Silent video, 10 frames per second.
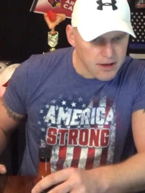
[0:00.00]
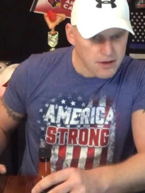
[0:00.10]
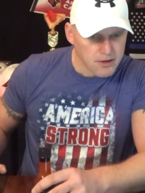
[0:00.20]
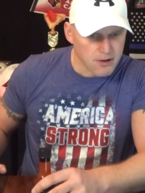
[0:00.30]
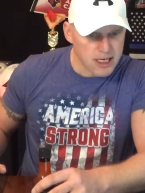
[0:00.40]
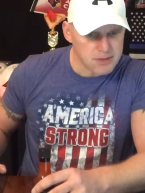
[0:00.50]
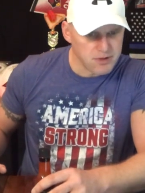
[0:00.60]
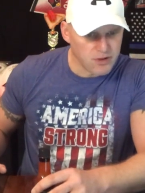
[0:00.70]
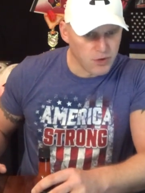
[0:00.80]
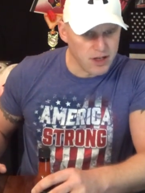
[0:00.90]
cross
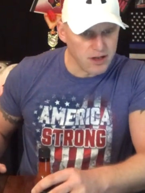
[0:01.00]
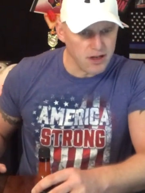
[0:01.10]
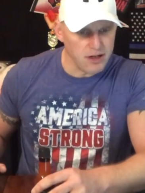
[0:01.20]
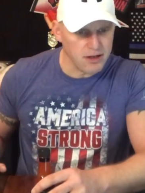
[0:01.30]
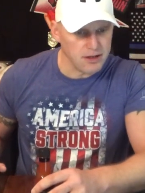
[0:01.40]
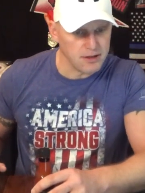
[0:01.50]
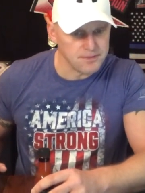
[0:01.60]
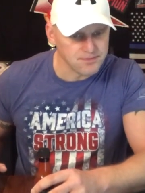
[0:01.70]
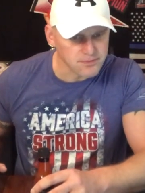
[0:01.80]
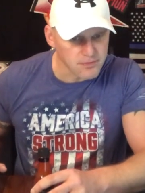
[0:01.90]
between a
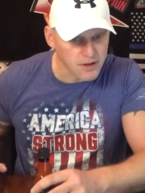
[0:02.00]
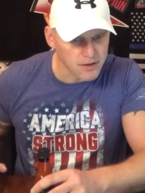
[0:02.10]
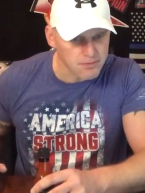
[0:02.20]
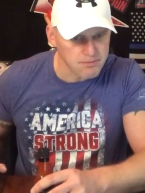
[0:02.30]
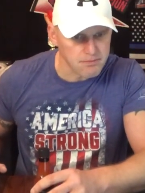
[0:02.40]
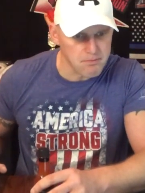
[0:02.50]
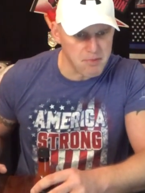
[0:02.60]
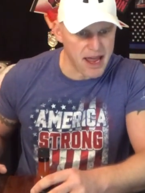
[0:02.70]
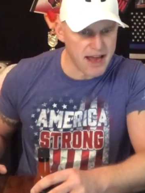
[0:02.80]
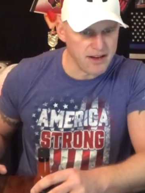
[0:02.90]

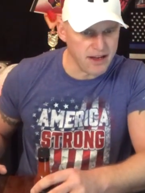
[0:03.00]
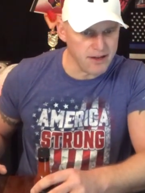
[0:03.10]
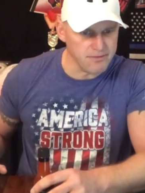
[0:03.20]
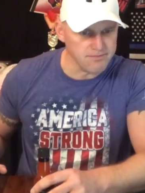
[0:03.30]
bat and